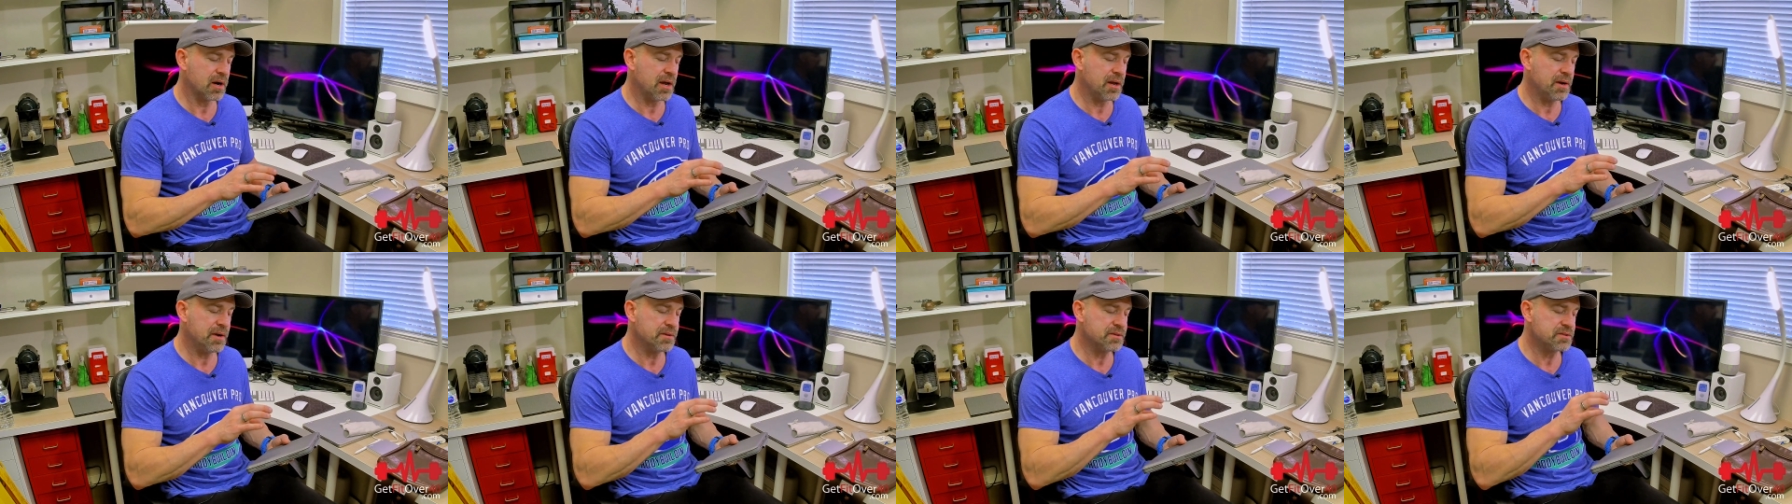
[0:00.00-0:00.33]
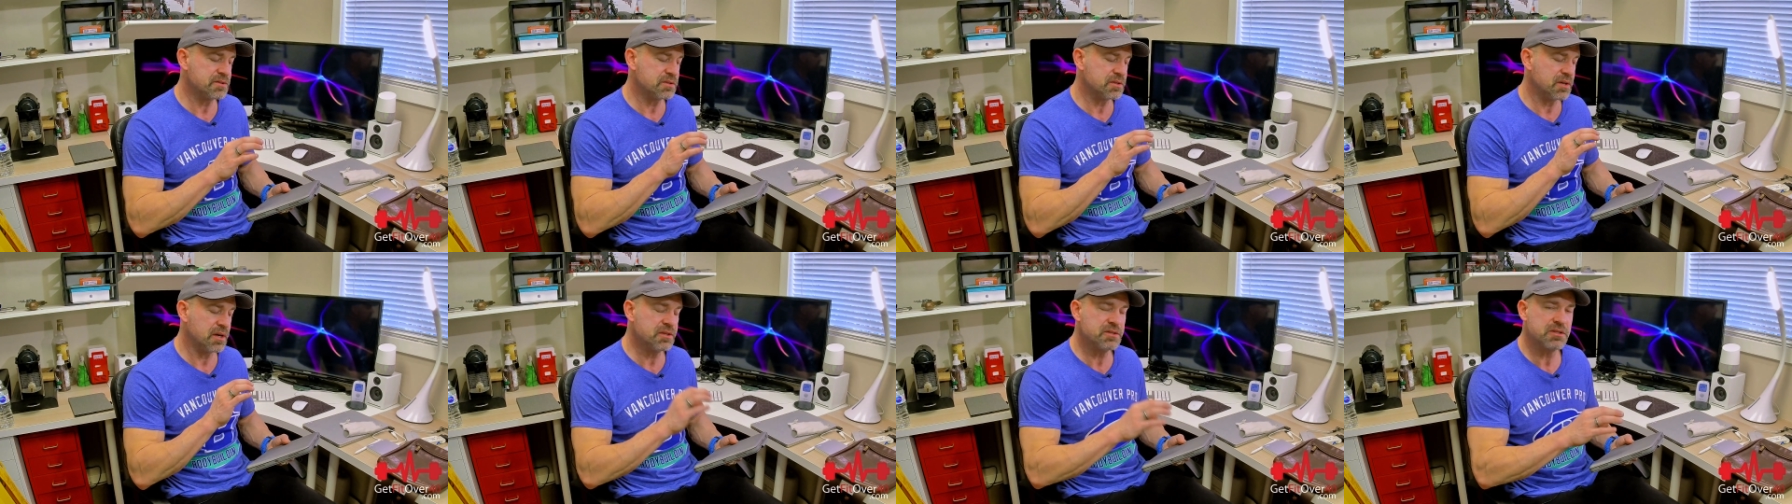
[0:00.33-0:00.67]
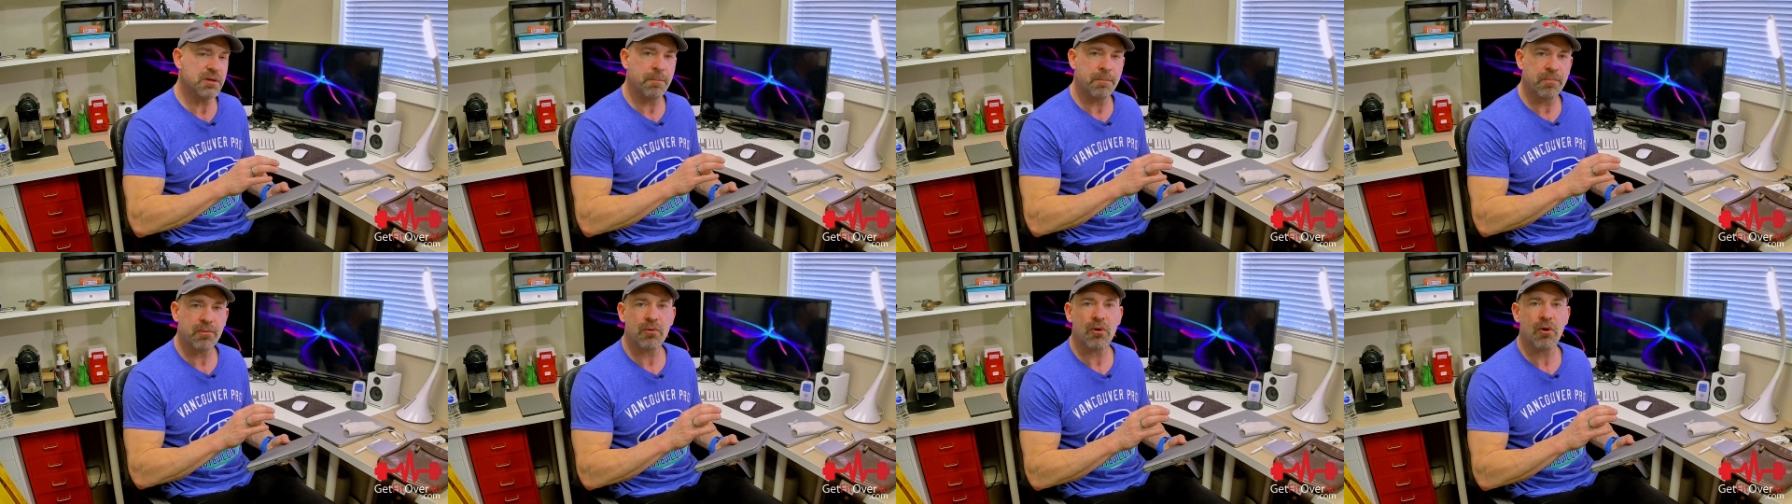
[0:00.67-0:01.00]
and it's it's
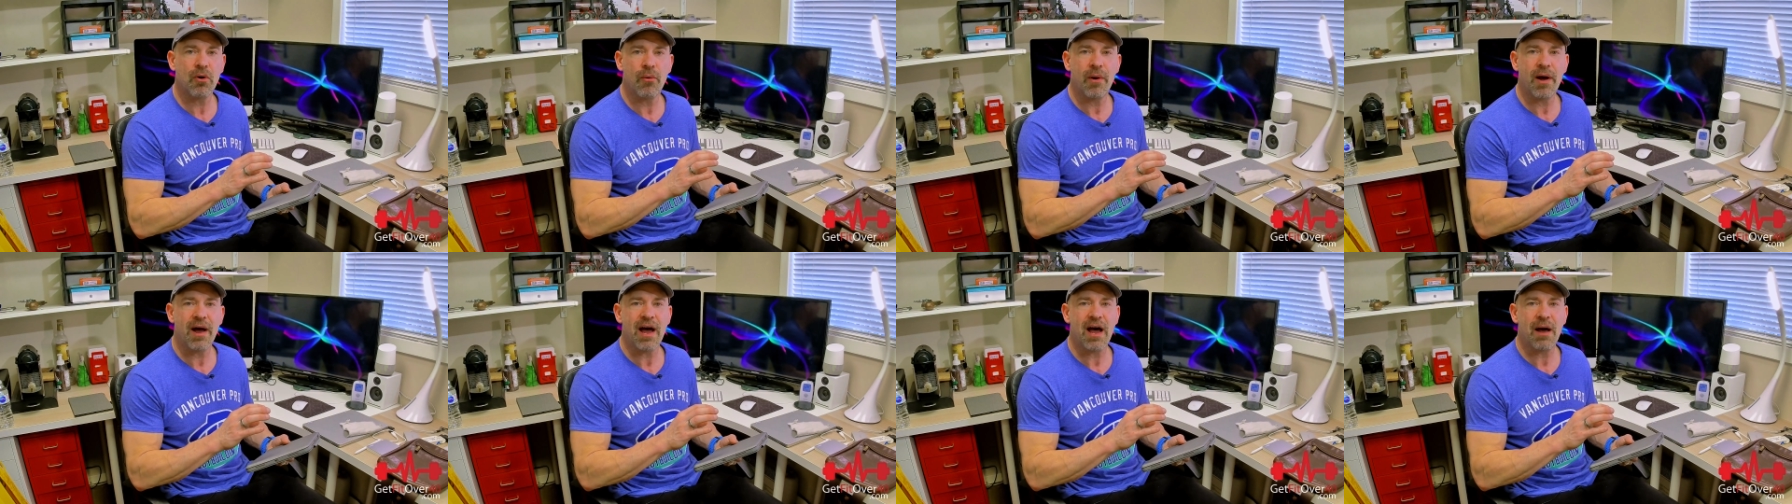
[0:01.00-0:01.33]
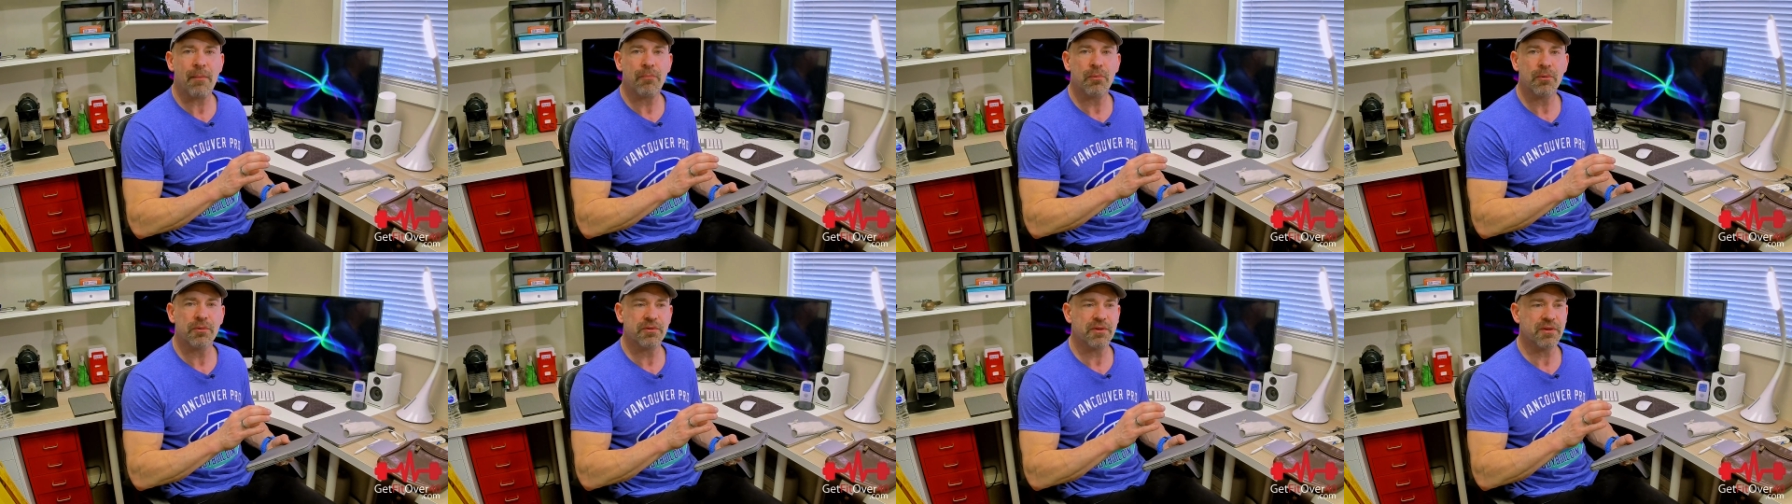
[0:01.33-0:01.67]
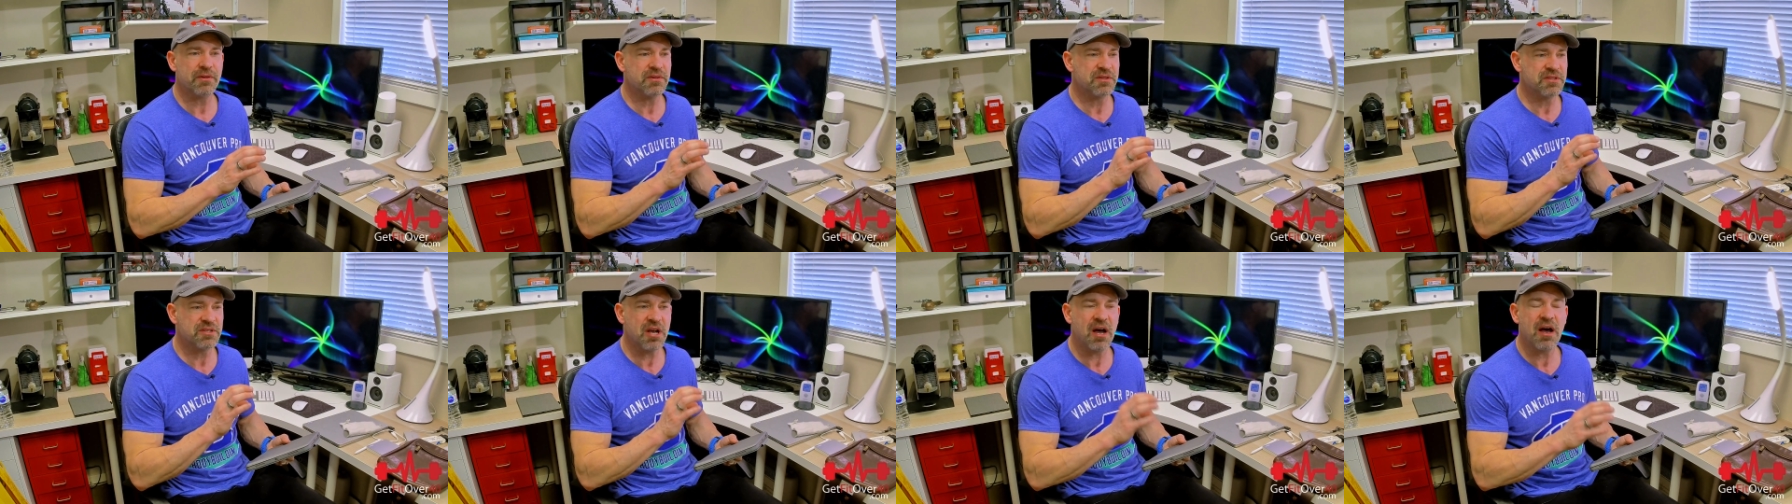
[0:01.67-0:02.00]
a pro app with
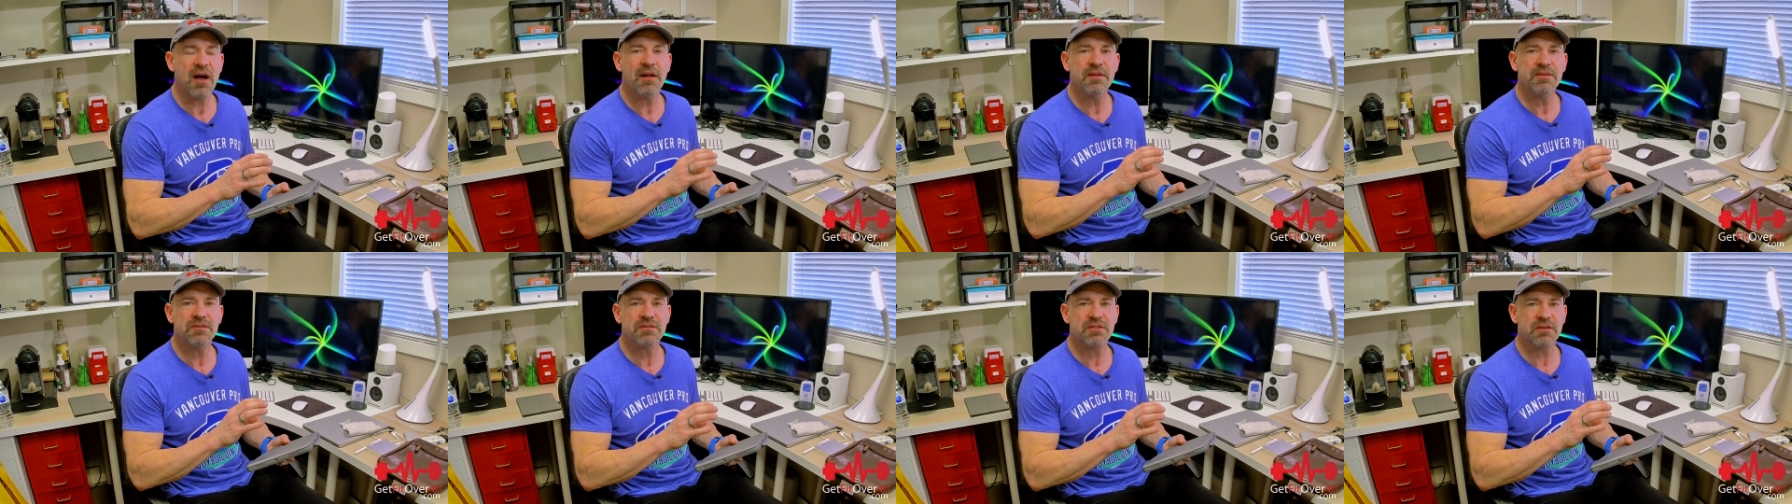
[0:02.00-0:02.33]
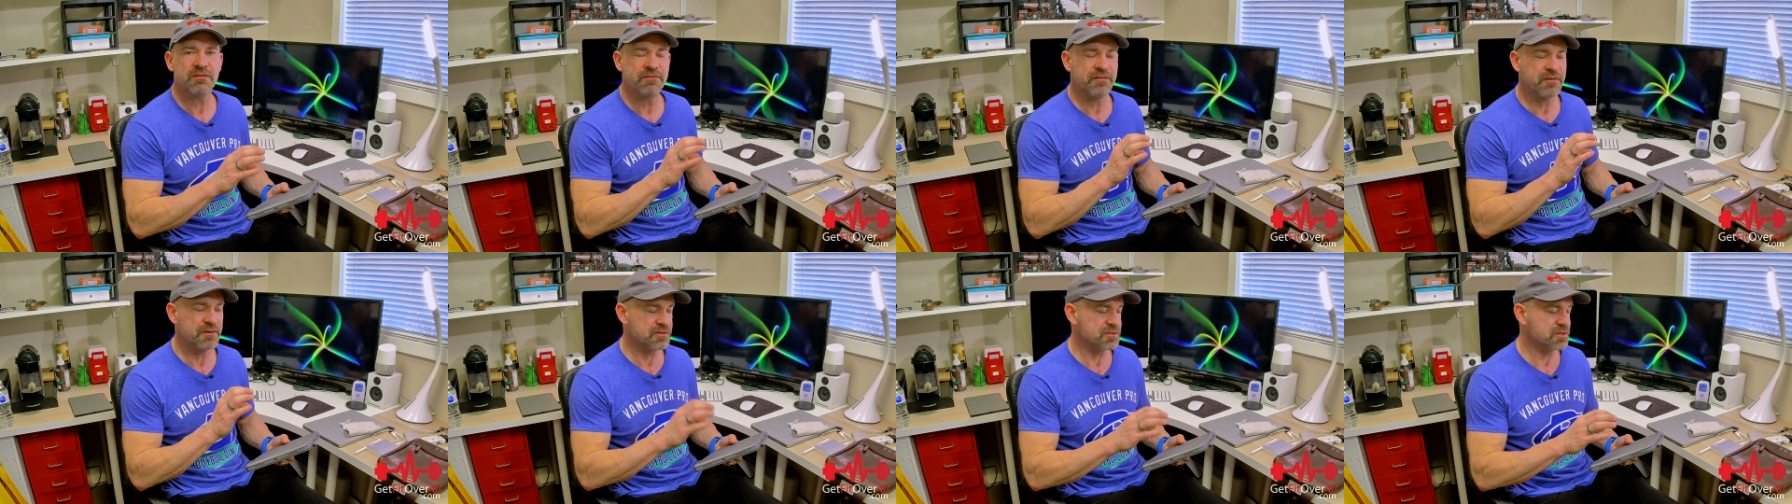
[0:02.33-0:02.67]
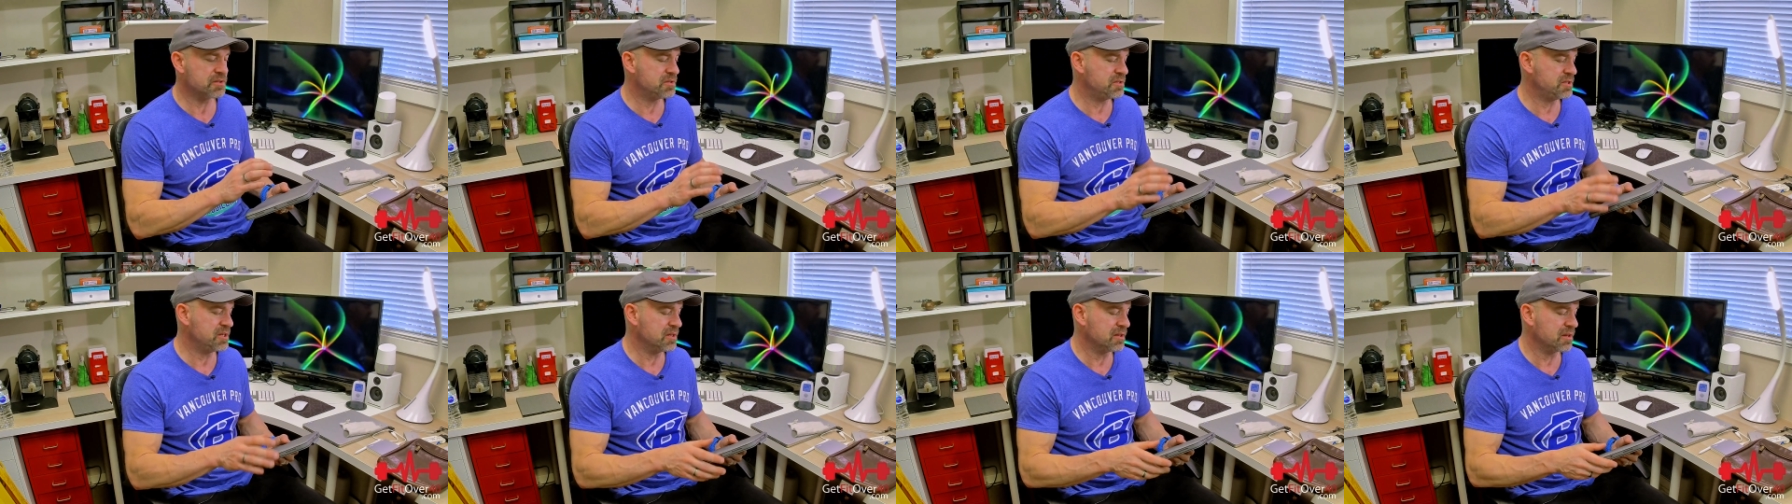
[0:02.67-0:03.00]
tons of
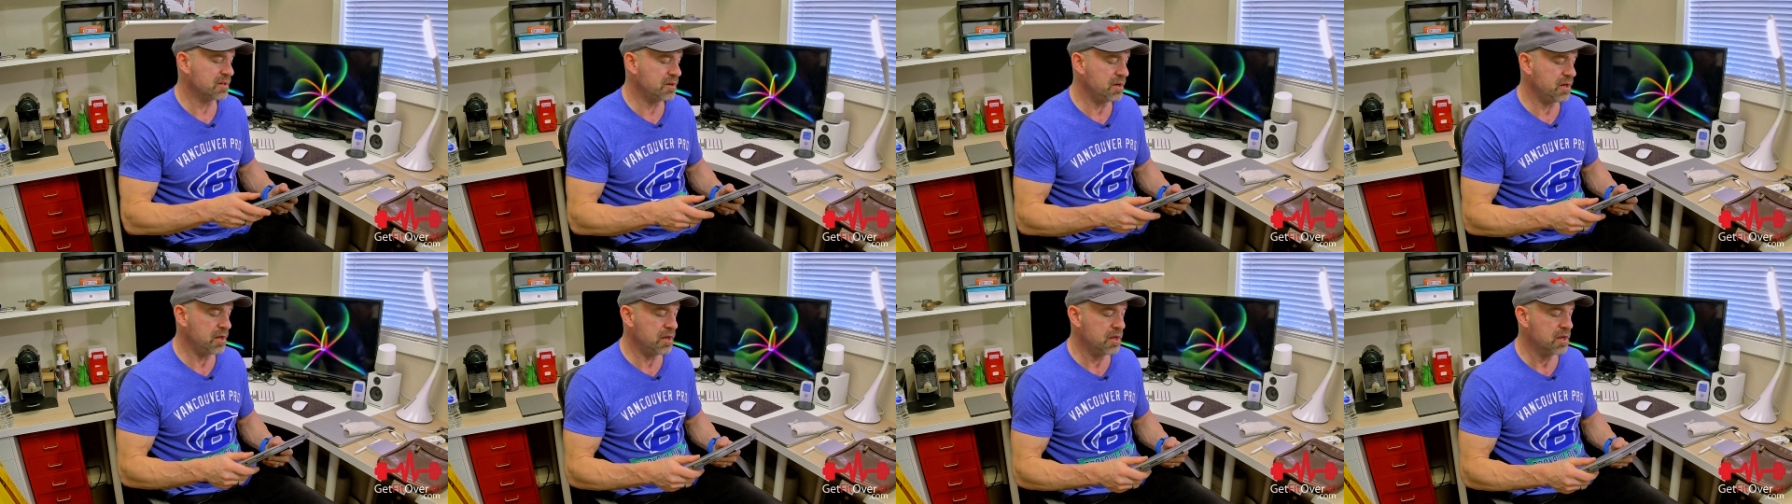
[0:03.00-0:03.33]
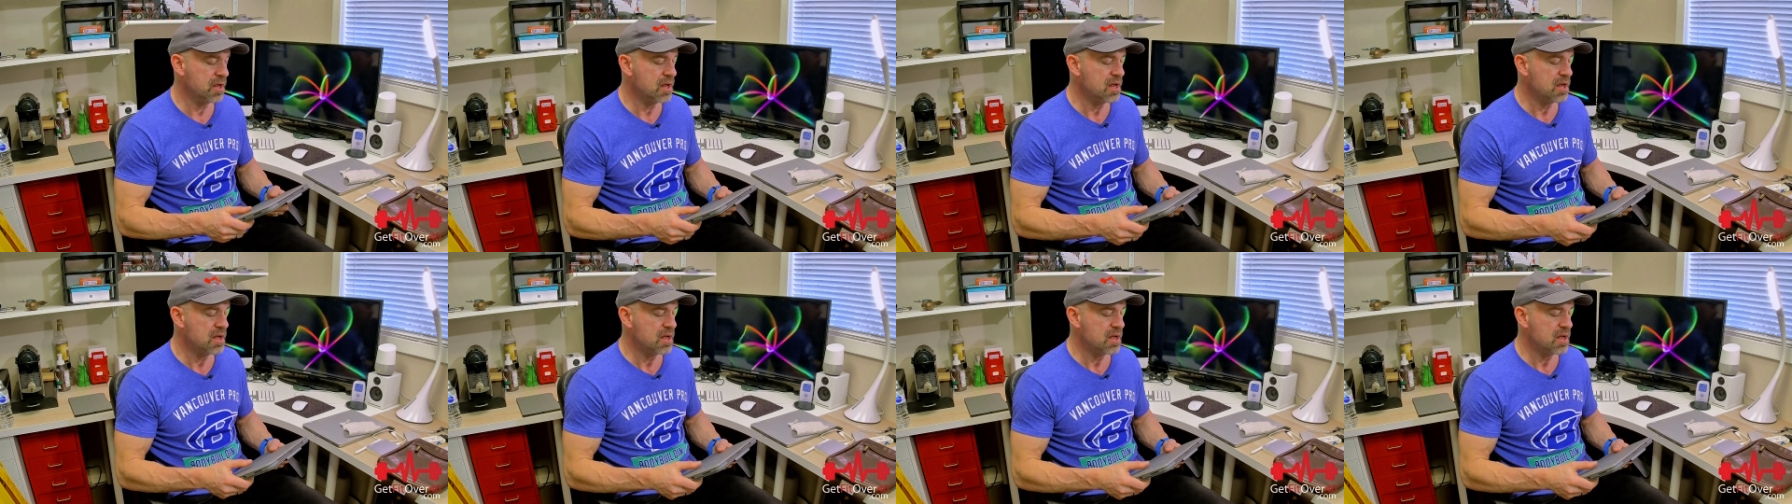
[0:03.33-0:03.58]
versatility,